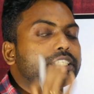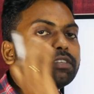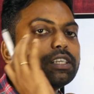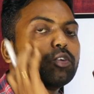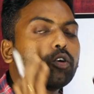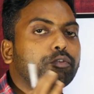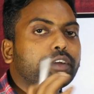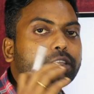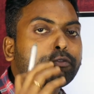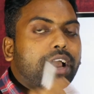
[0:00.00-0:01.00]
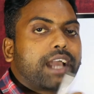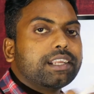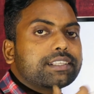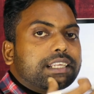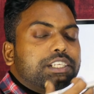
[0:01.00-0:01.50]
it will go for the
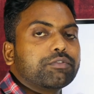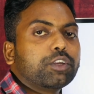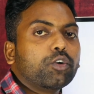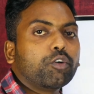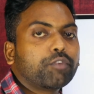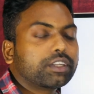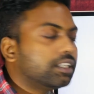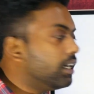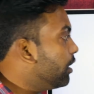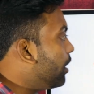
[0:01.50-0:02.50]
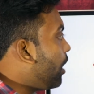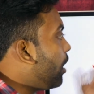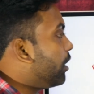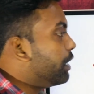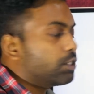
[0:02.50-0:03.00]
pharynx and it will go for the
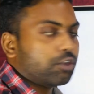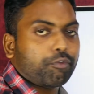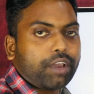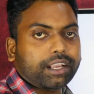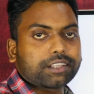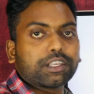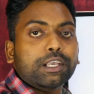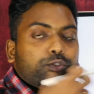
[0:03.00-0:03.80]
esophagus.